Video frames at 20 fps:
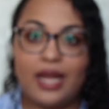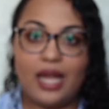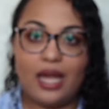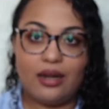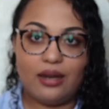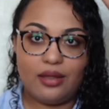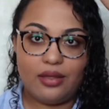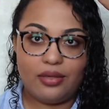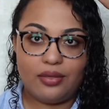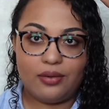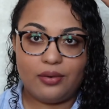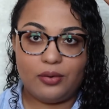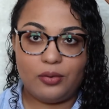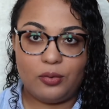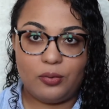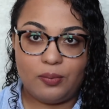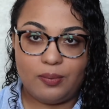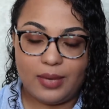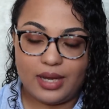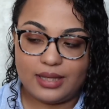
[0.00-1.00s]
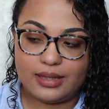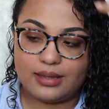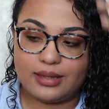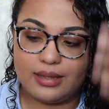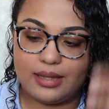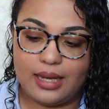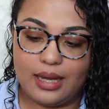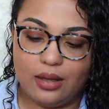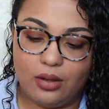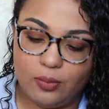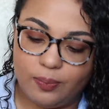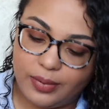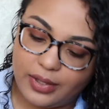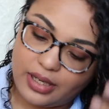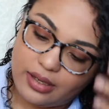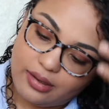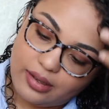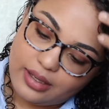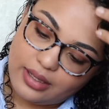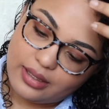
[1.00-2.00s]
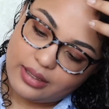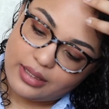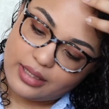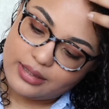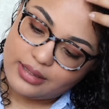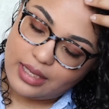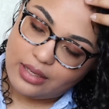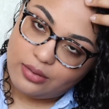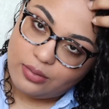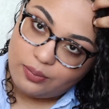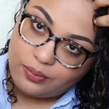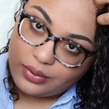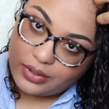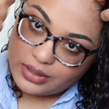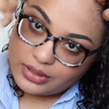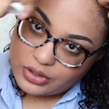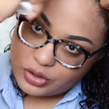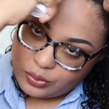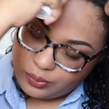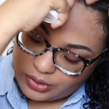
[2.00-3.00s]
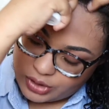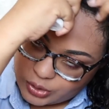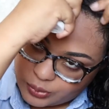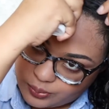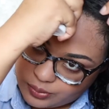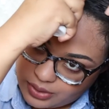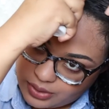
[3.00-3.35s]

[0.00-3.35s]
it kind of through my scalp area because I don't put too much